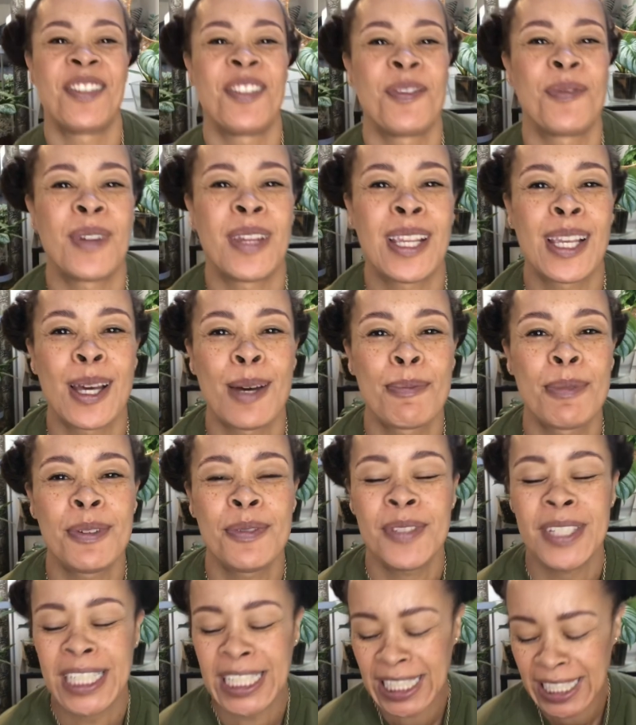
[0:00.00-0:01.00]
with my cup
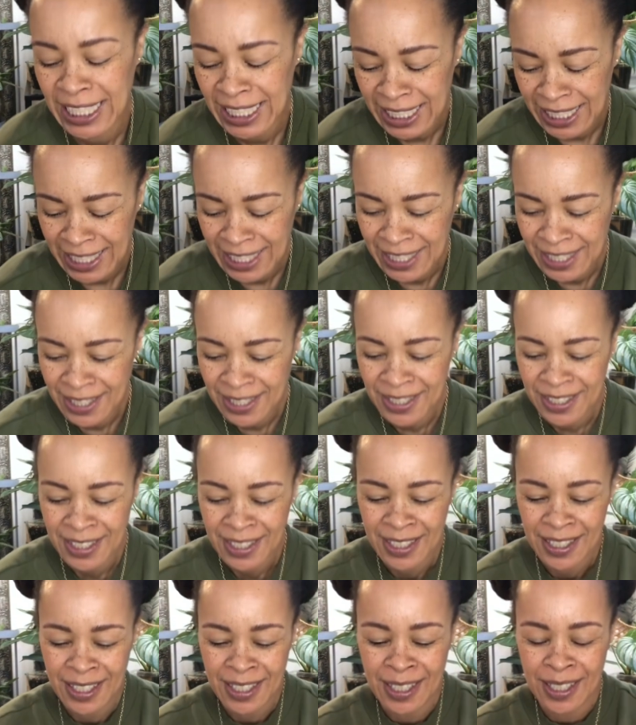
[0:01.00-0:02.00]
of tea,
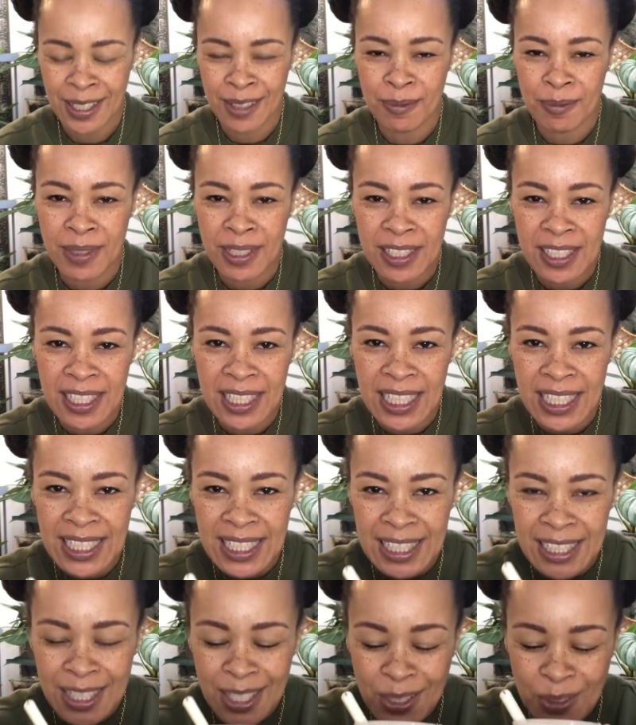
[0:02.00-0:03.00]
much
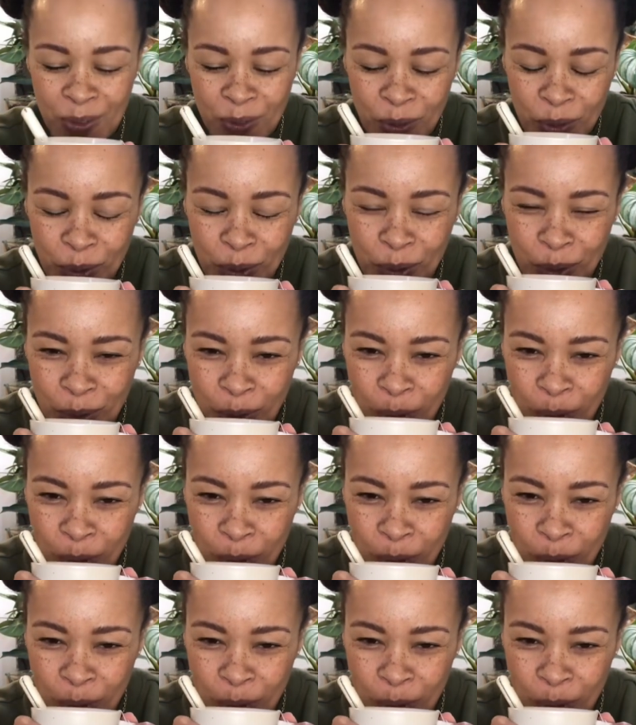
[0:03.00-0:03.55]
needed. Oh.